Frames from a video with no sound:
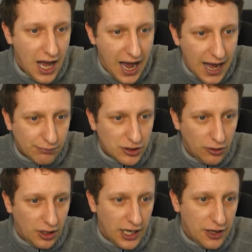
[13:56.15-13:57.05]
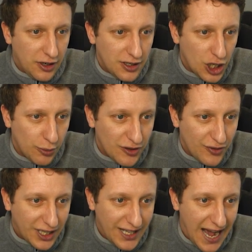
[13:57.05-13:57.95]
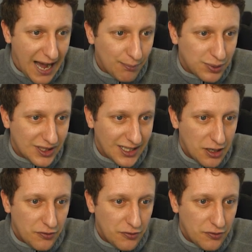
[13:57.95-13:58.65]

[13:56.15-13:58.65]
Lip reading: Absolutely lethal in terms of the gaps